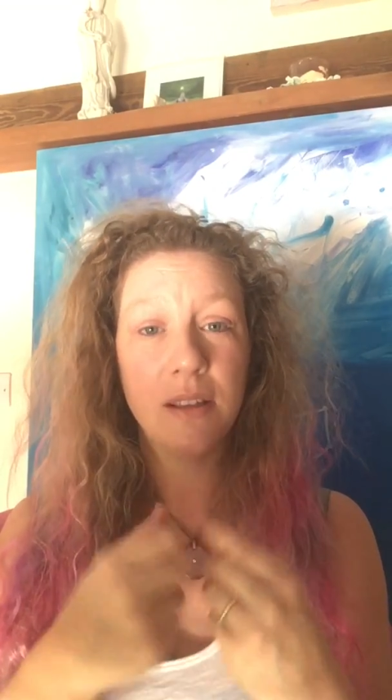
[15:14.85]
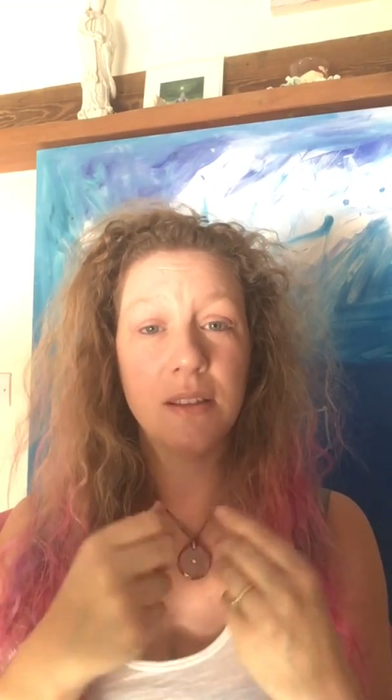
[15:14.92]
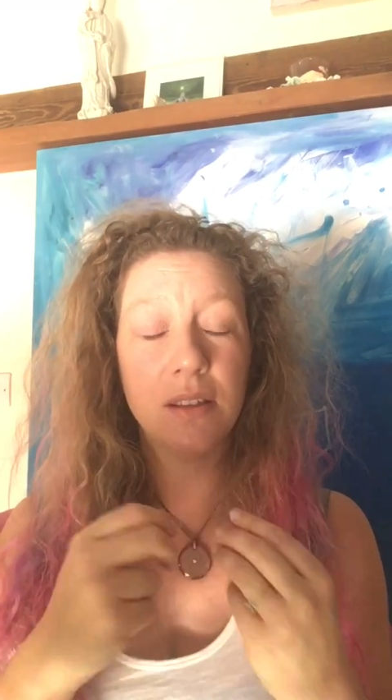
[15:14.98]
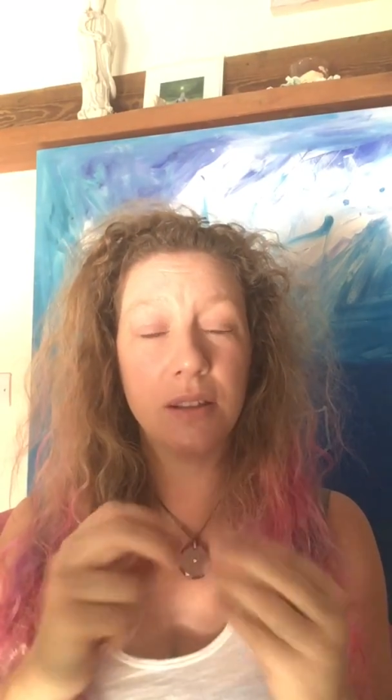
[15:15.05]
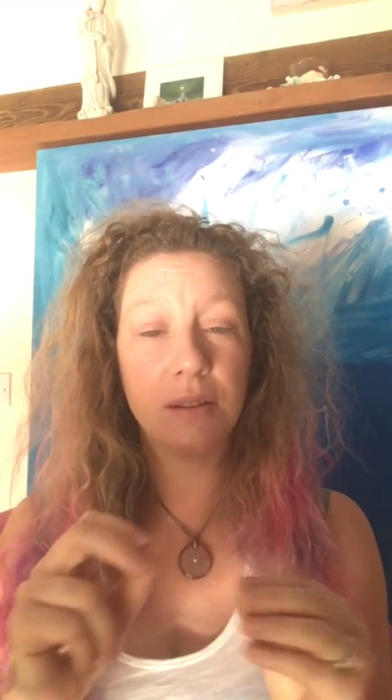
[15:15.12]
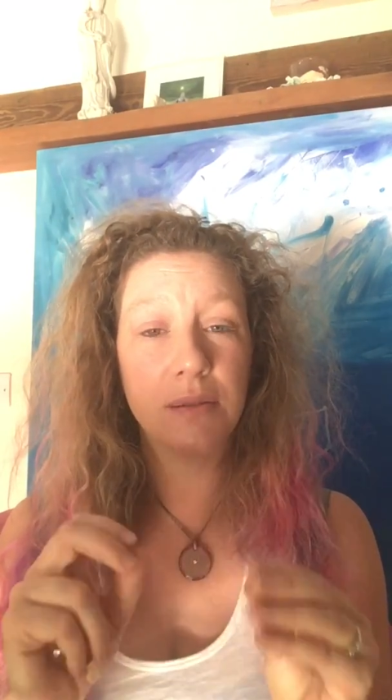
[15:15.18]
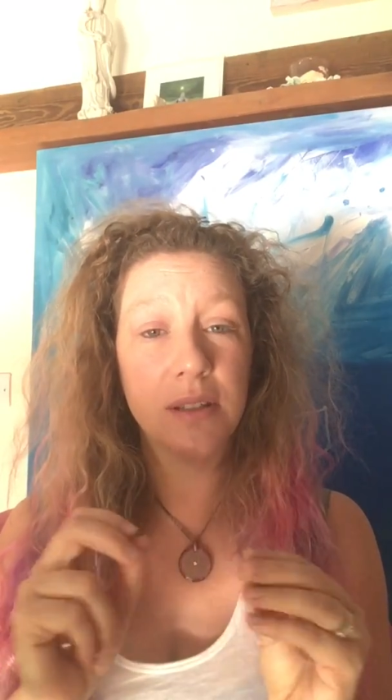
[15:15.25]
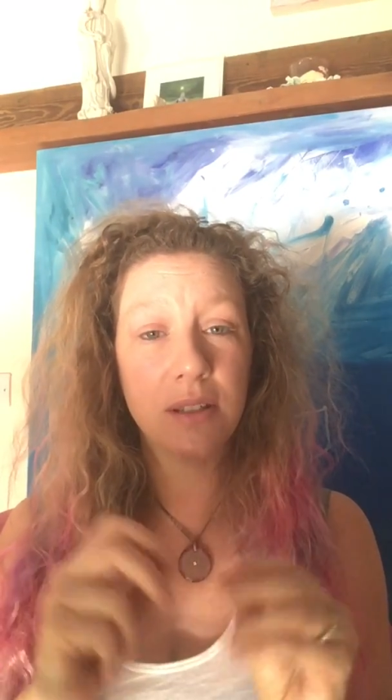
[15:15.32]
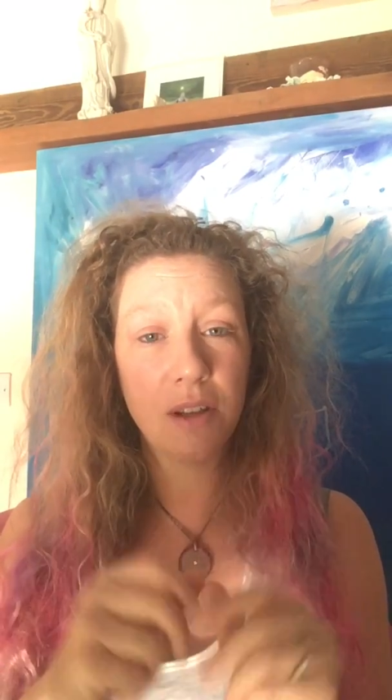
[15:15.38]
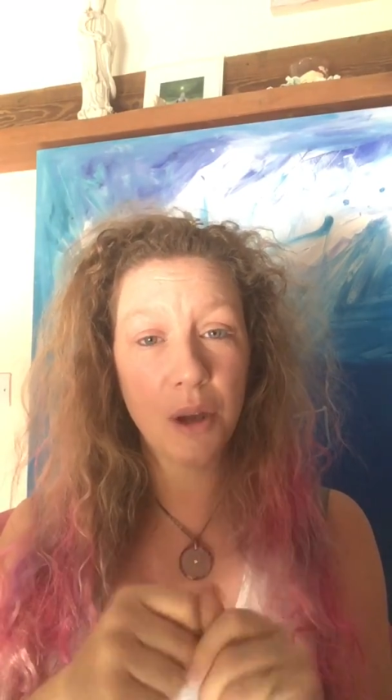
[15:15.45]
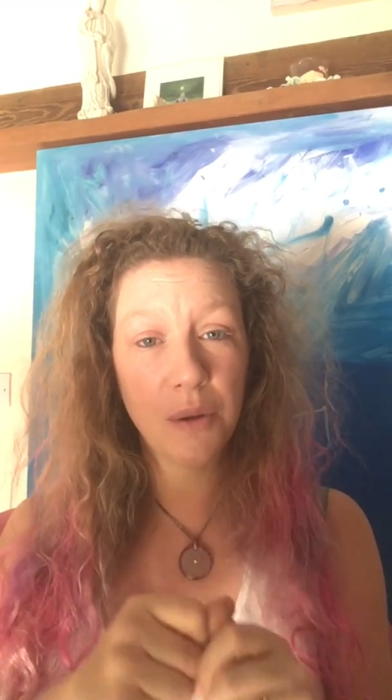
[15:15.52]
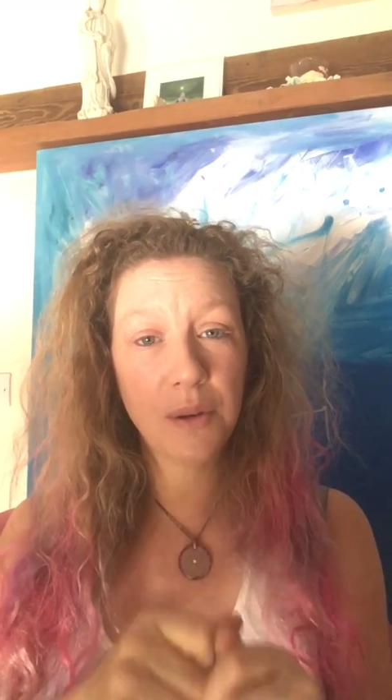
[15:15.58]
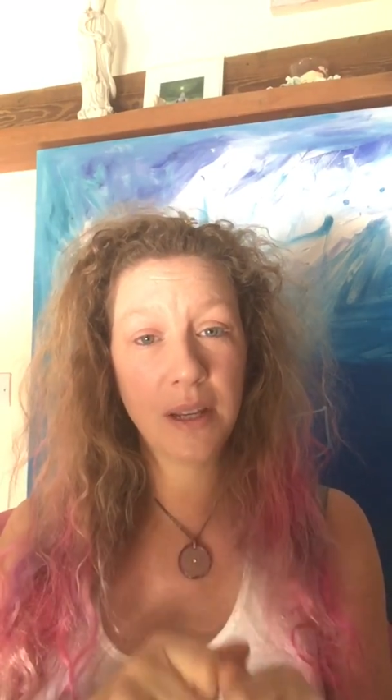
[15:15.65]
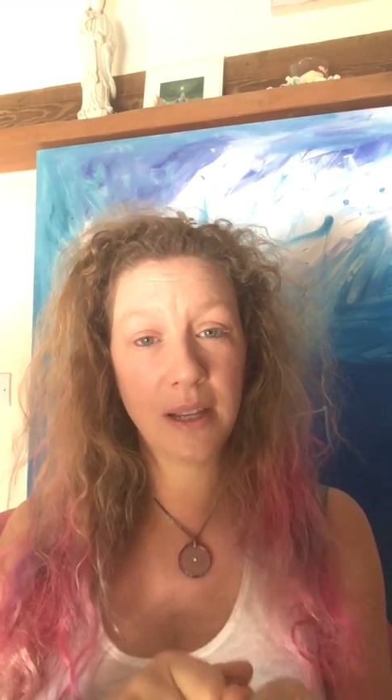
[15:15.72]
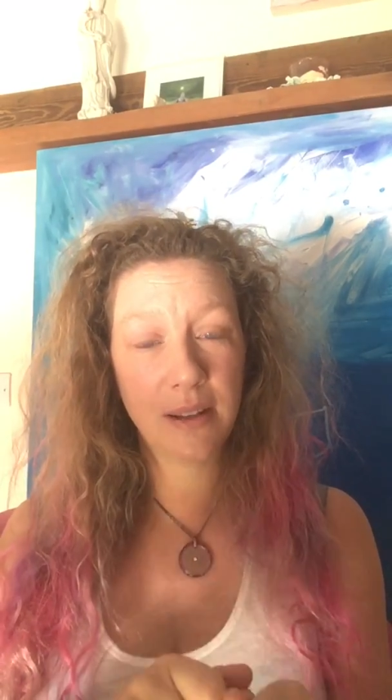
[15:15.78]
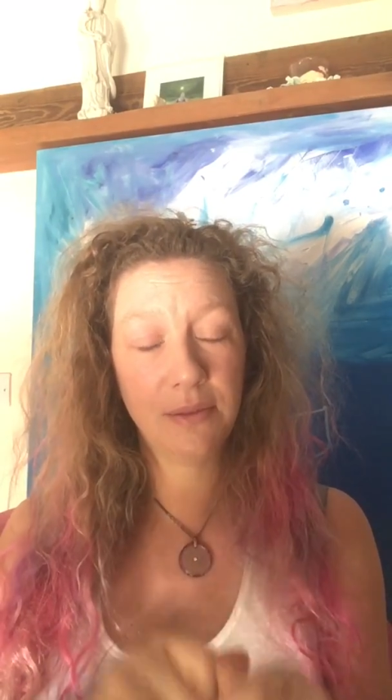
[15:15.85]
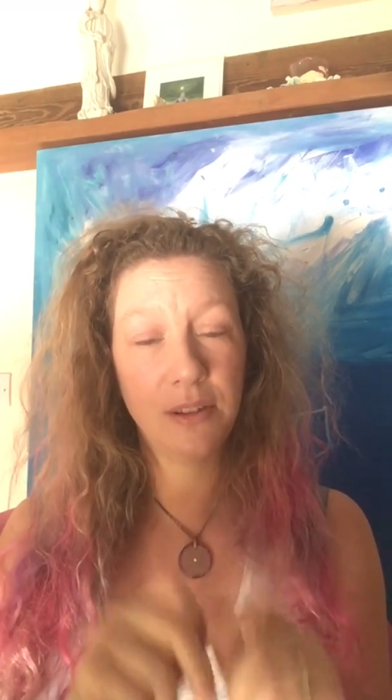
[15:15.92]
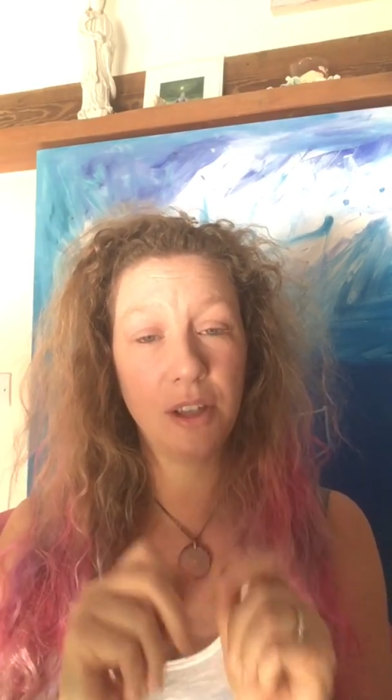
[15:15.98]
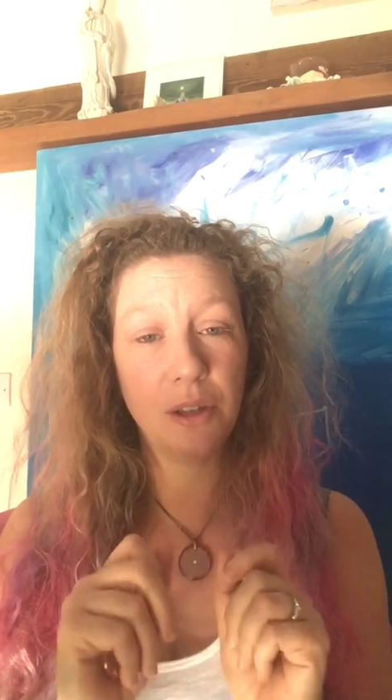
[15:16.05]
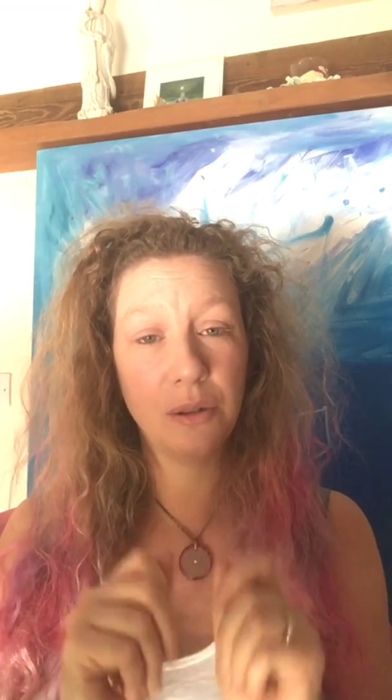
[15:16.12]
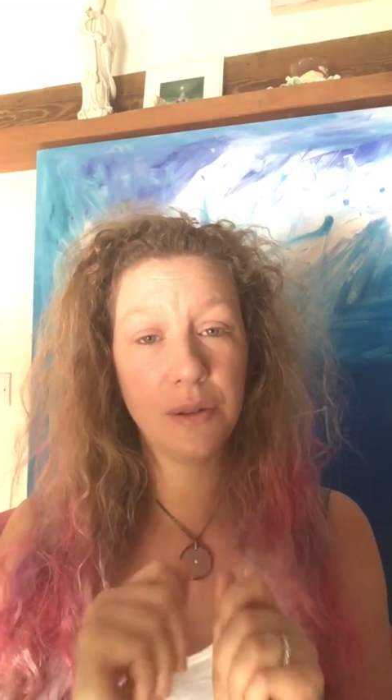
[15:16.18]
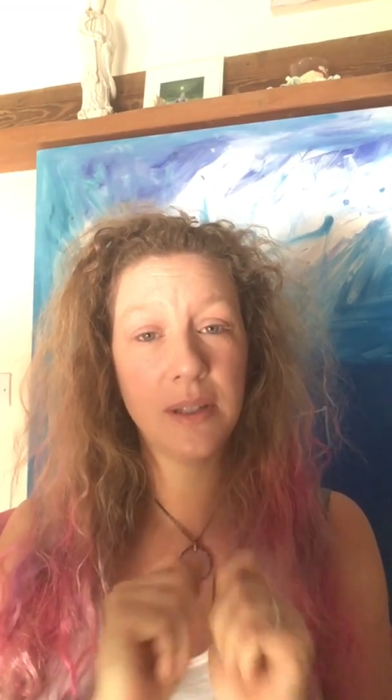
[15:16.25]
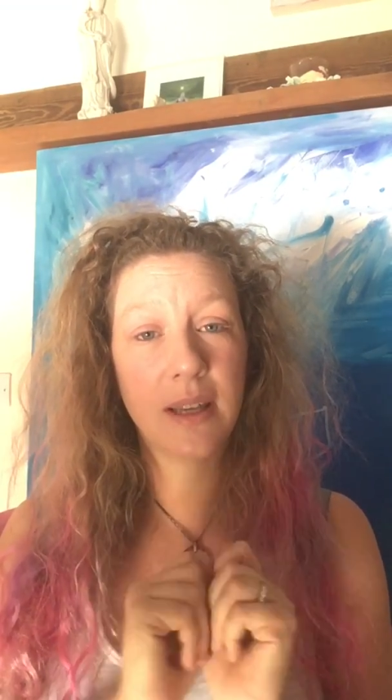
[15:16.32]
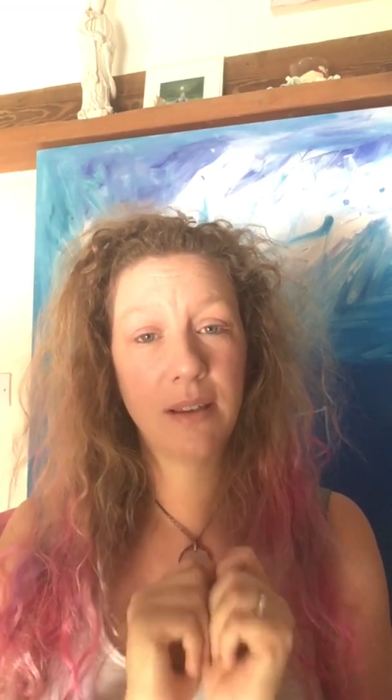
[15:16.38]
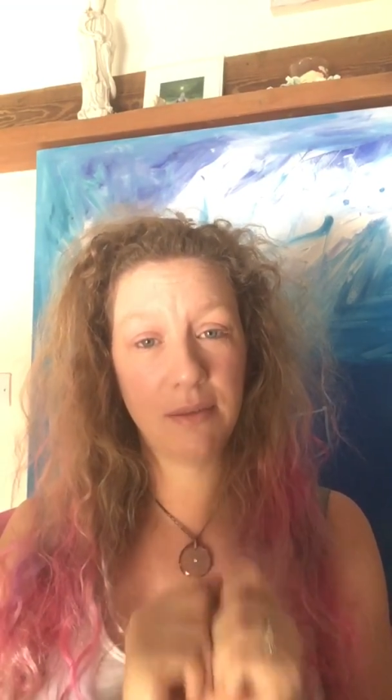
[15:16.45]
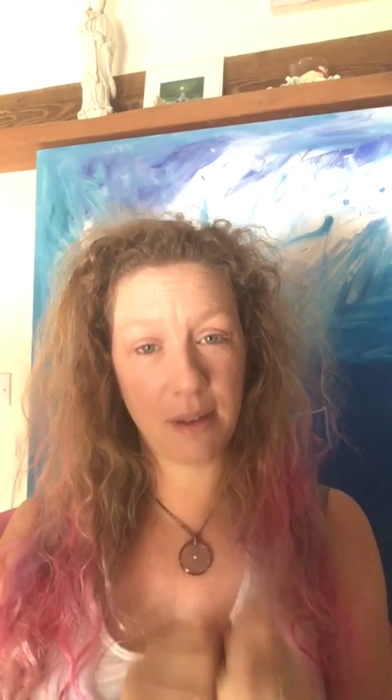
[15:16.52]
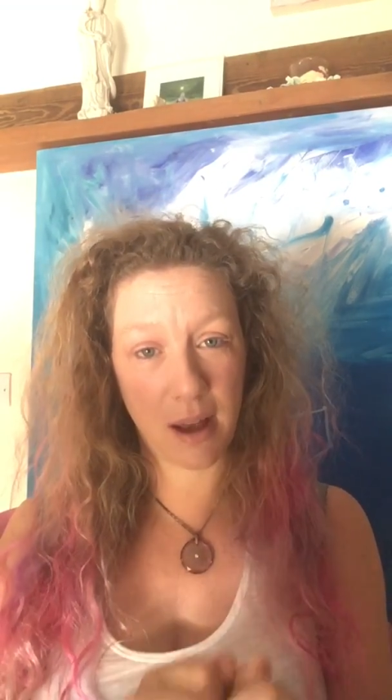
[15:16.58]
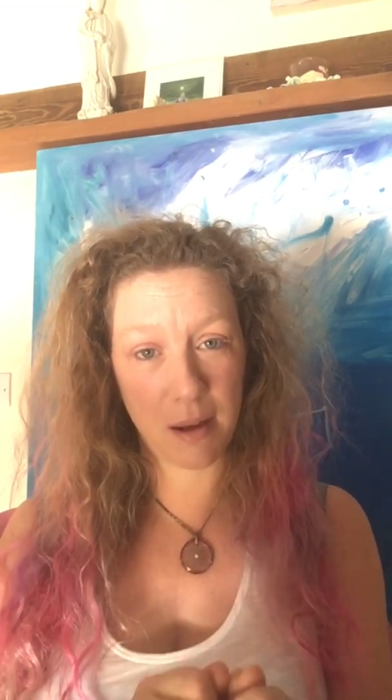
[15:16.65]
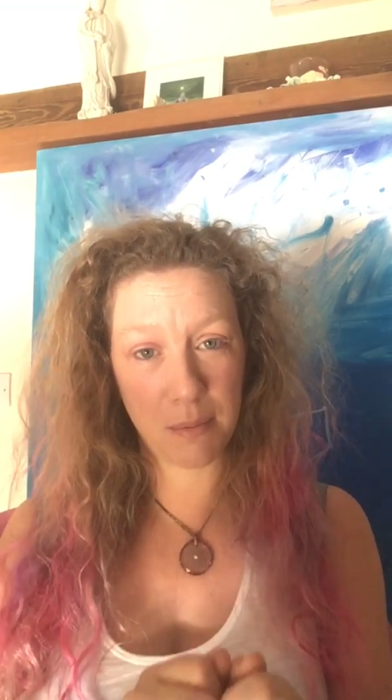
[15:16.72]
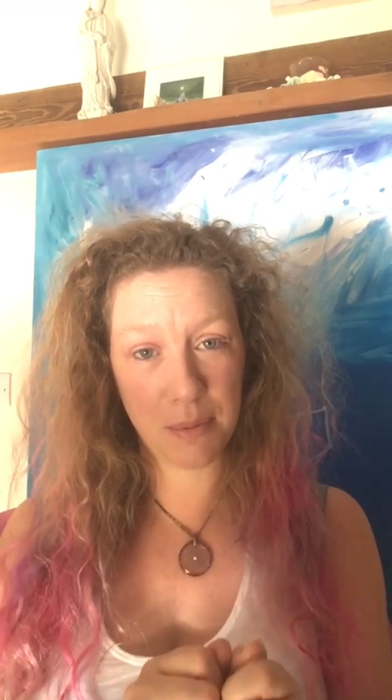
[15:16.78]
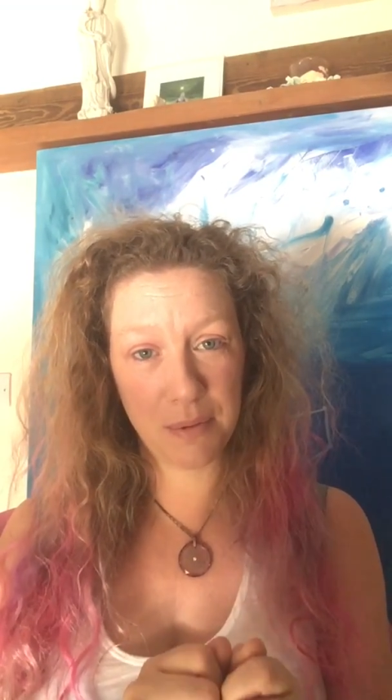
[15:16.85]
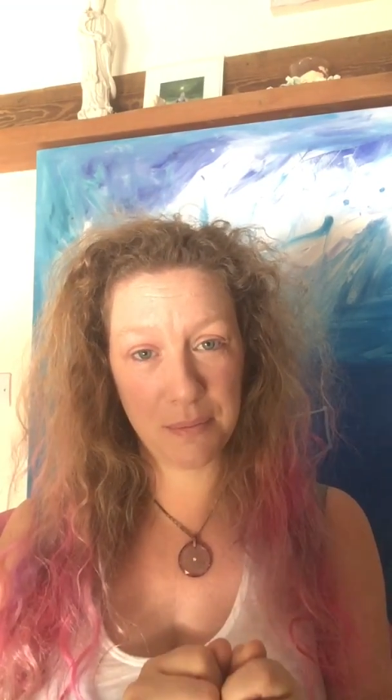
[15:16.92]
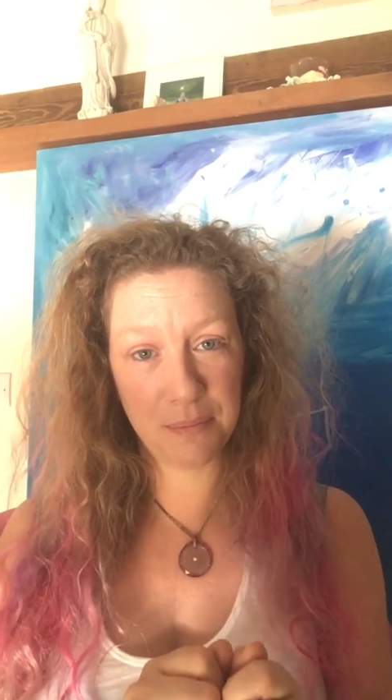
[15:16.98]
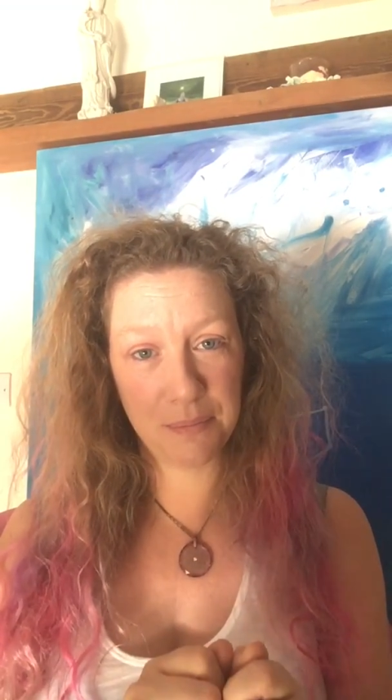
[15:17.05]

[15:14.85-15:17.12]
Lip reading: So there is no need for you to give up.